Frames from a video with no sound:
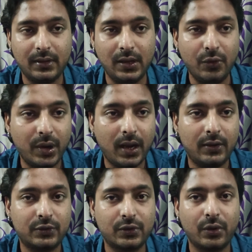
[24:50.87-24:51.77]

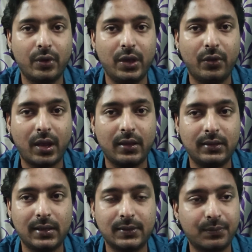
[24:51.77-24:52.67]
unit, so you can
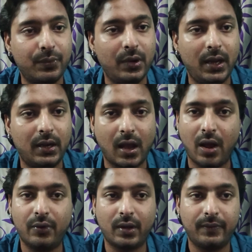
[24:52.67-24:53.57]
just pull it
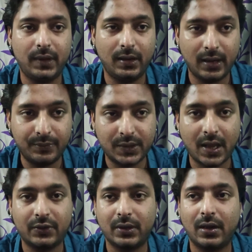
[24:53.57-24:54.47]
out of the grip
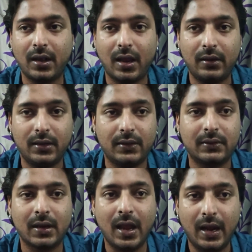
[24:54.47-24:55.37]
section and
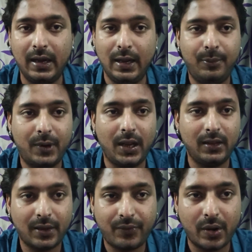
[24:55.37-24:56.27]
just deep clean
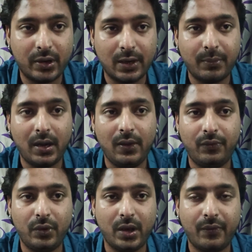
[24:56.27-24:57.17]
the fountain pen
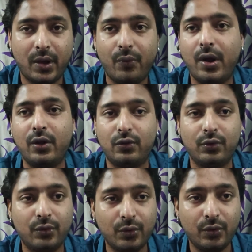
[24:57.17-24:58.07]
if you ever want to
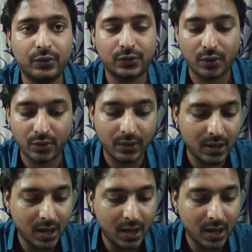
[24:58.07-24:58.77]
do so.